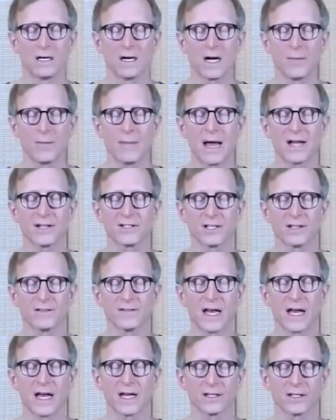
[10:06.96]
Imagine
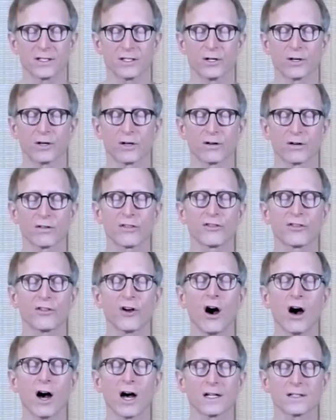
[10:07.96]
that your
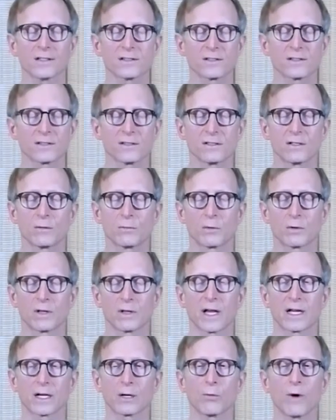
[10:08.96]
thoughts were
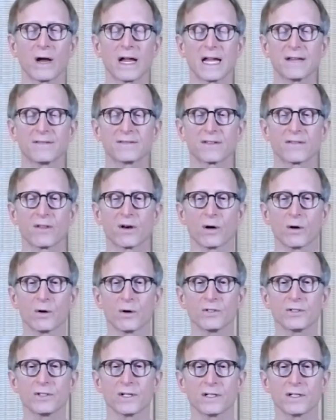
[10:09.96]
like waves of the
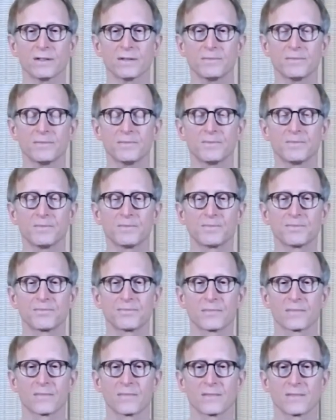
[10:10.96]
ocean.
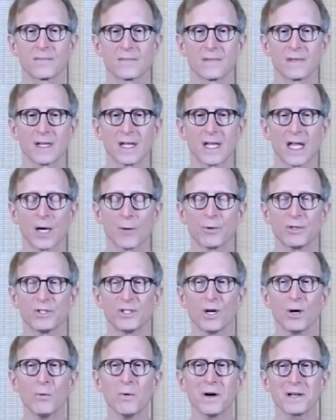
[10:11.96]
And we
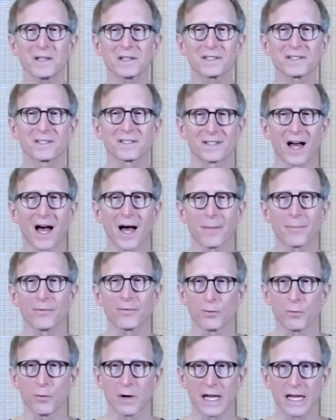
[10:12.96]
don't want to stop the
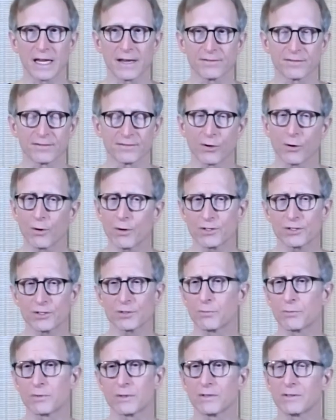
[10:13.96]
waves. Of course,
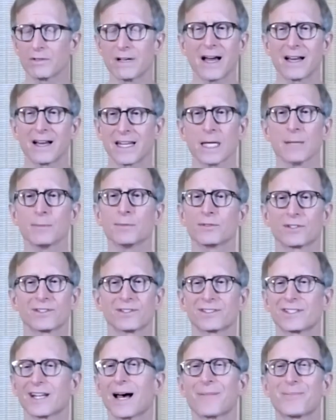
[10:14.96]
we're not able to
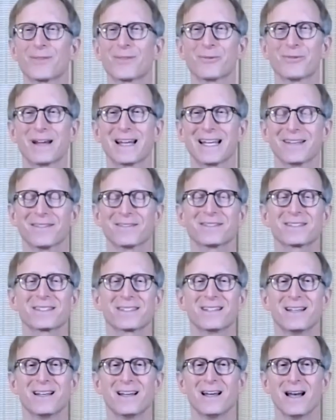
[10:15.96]
stop the waves.
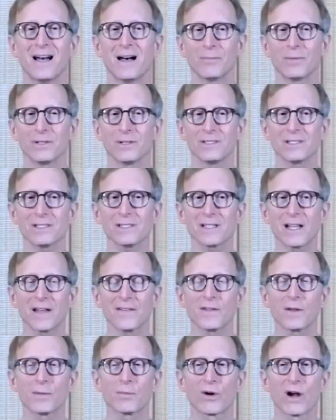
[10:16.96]
But just let
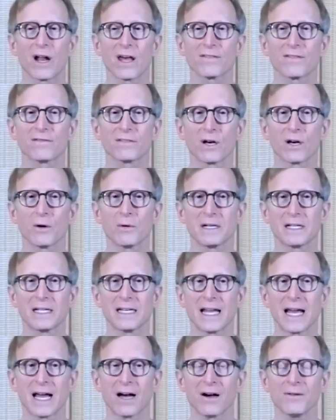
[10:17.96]
the breath flow in and
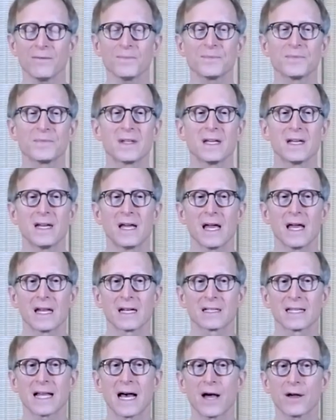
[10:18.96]
out and
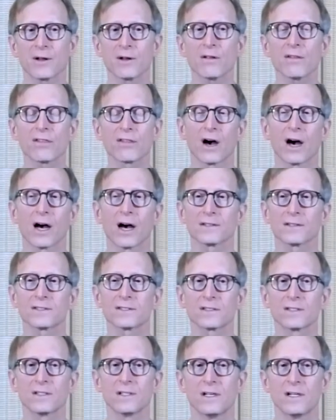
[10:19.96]
allow your
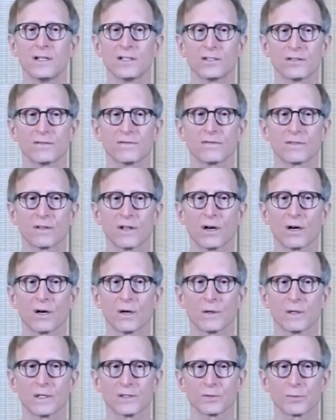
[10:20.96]
thoughts to flow
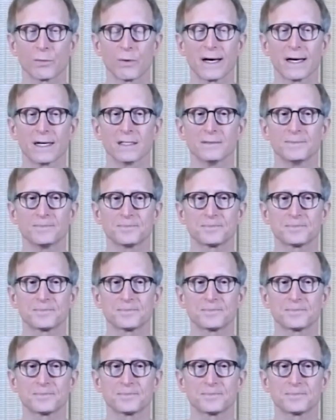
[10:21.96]
as well